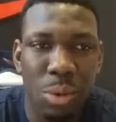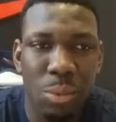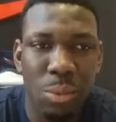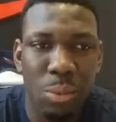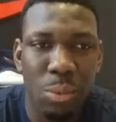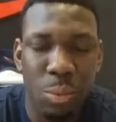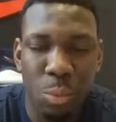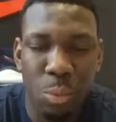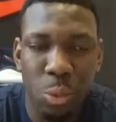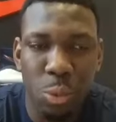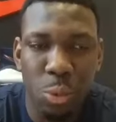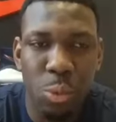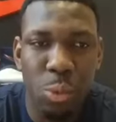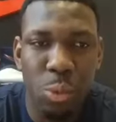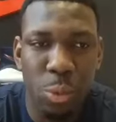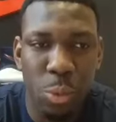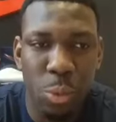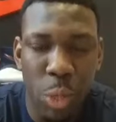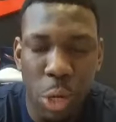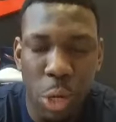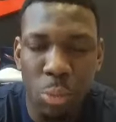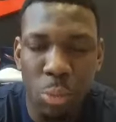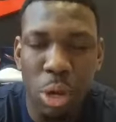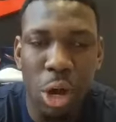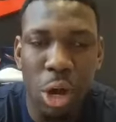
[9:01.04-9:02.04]

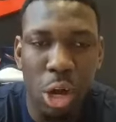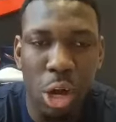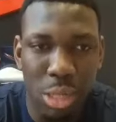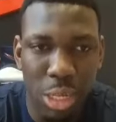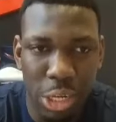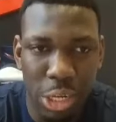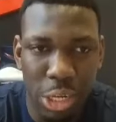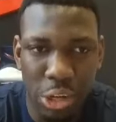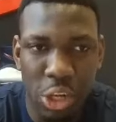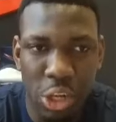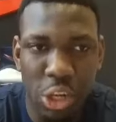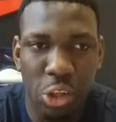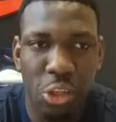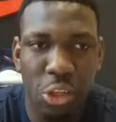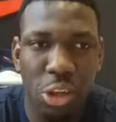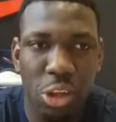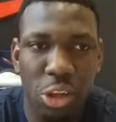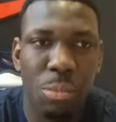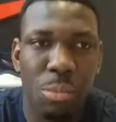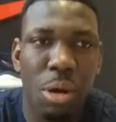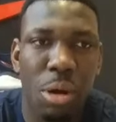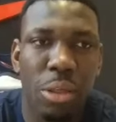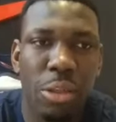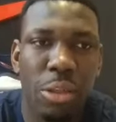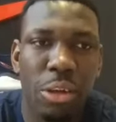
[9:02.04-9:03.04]
we all consider each other as
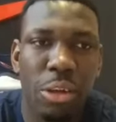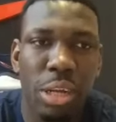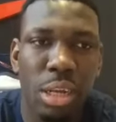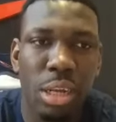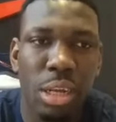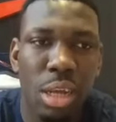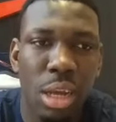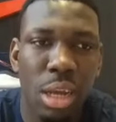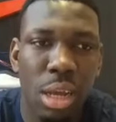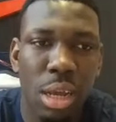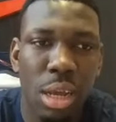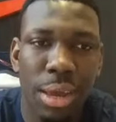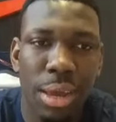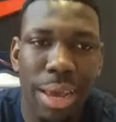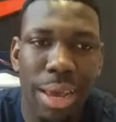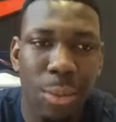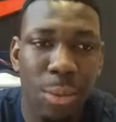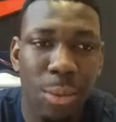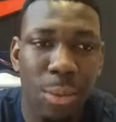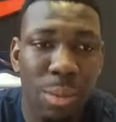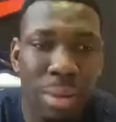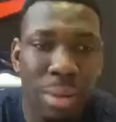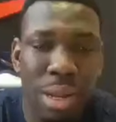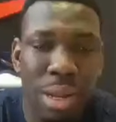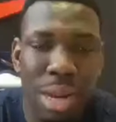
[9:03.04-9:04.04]
brothers. And we
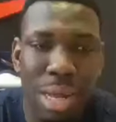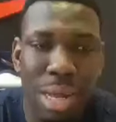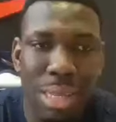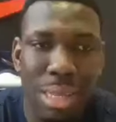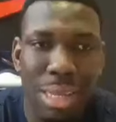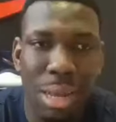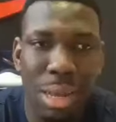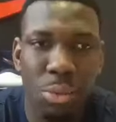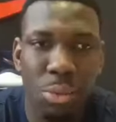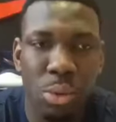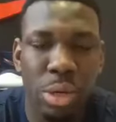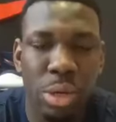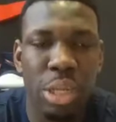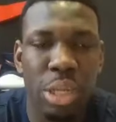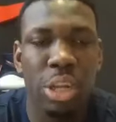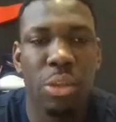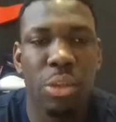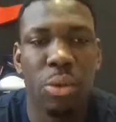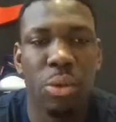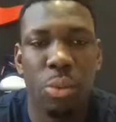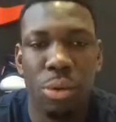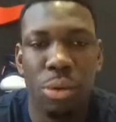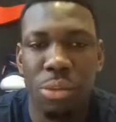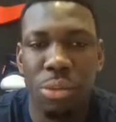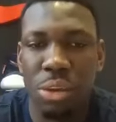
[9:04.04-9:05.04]
spend a lot of time with each other,
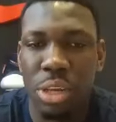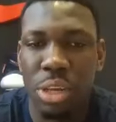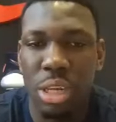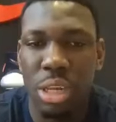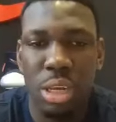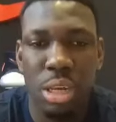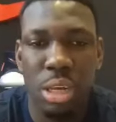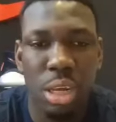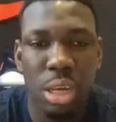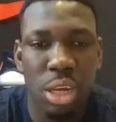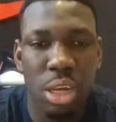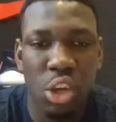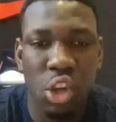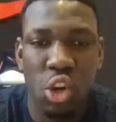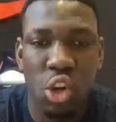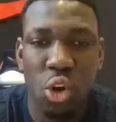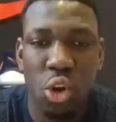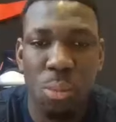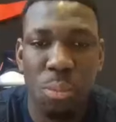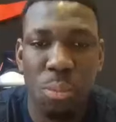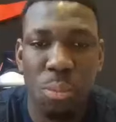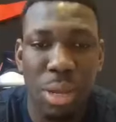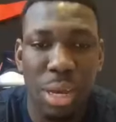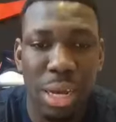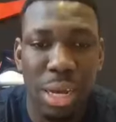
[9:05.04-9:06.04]
whether it's, you know,
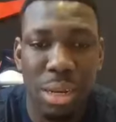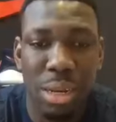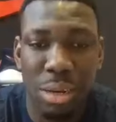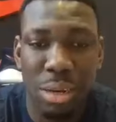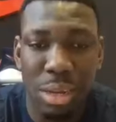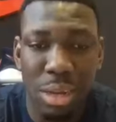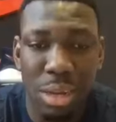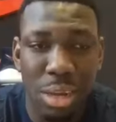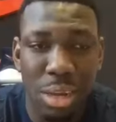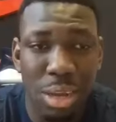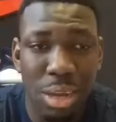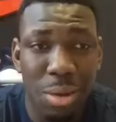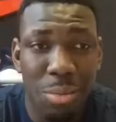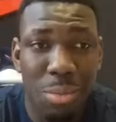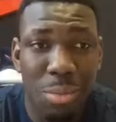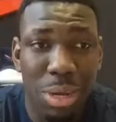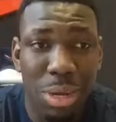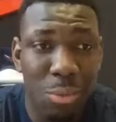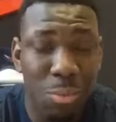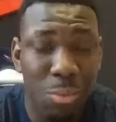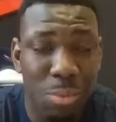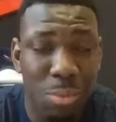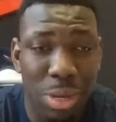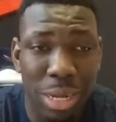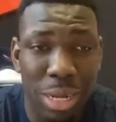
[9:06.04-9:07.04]
playing
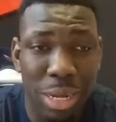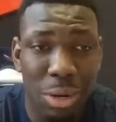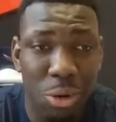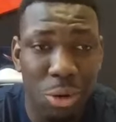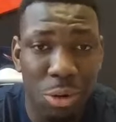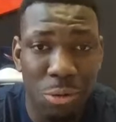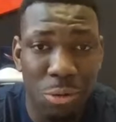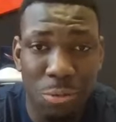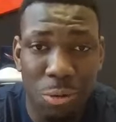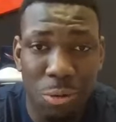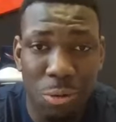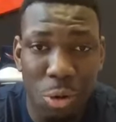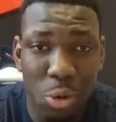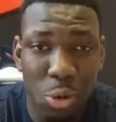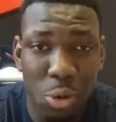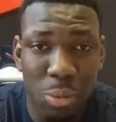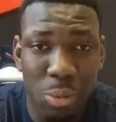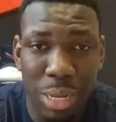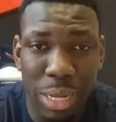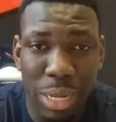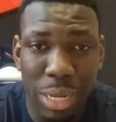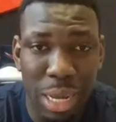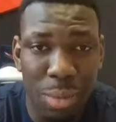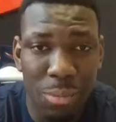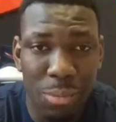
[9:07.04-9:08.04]
on the phone,
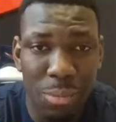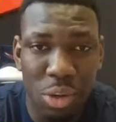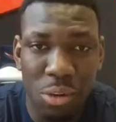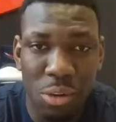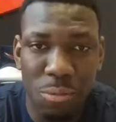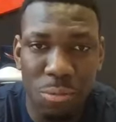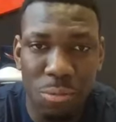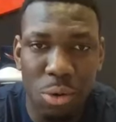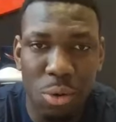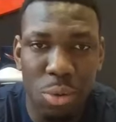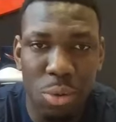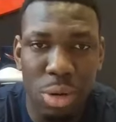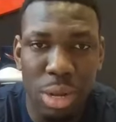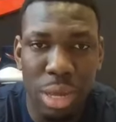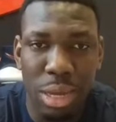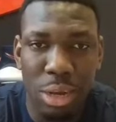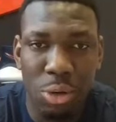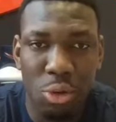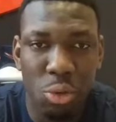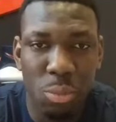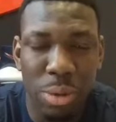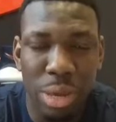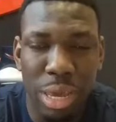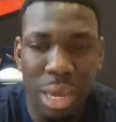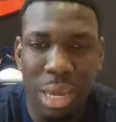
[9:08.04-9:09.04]
playing games on the phone, like
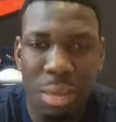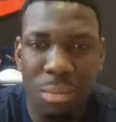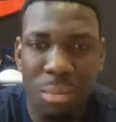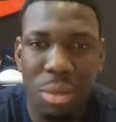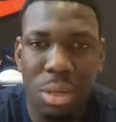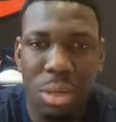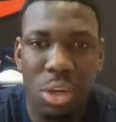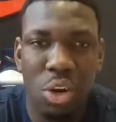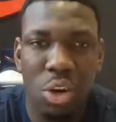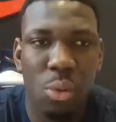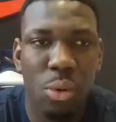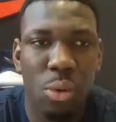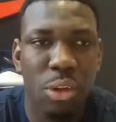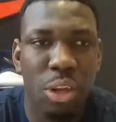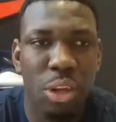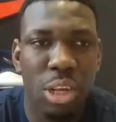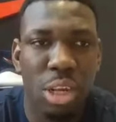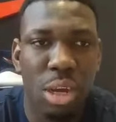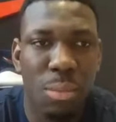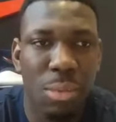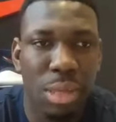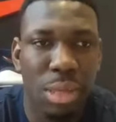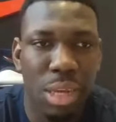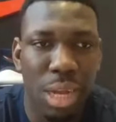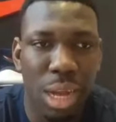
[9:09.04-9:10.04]
group games, you know, whether it's
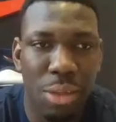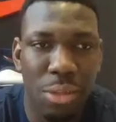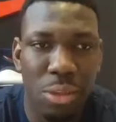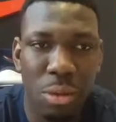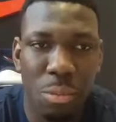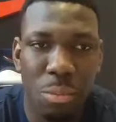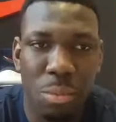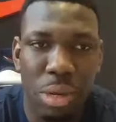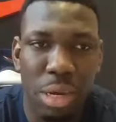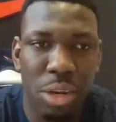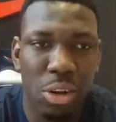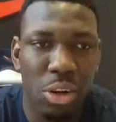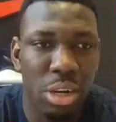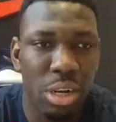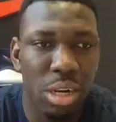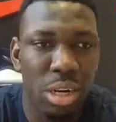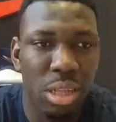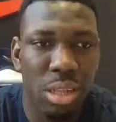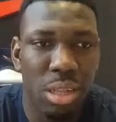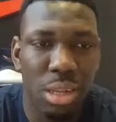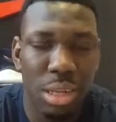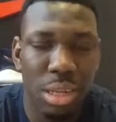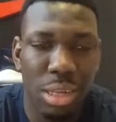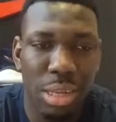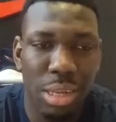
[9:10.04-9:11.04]
coming together and playing on
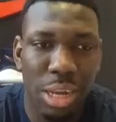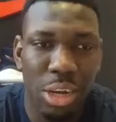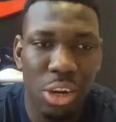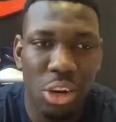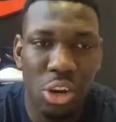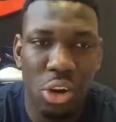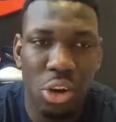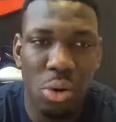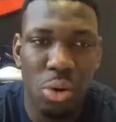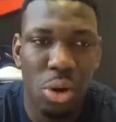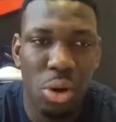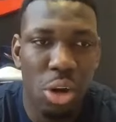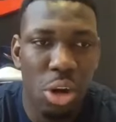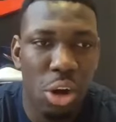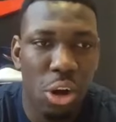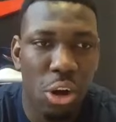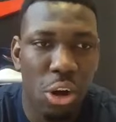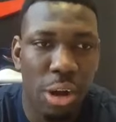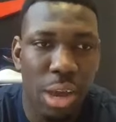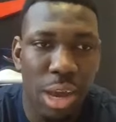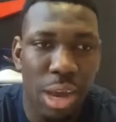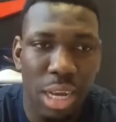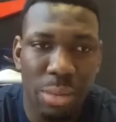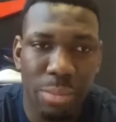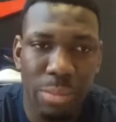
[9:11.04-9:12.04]
the Nintendo or
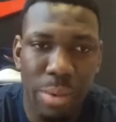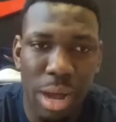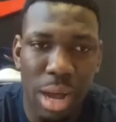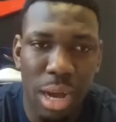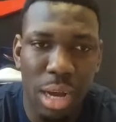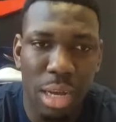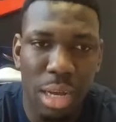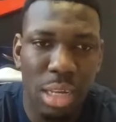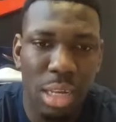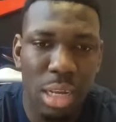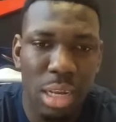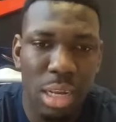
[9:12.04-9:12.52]
Xbox.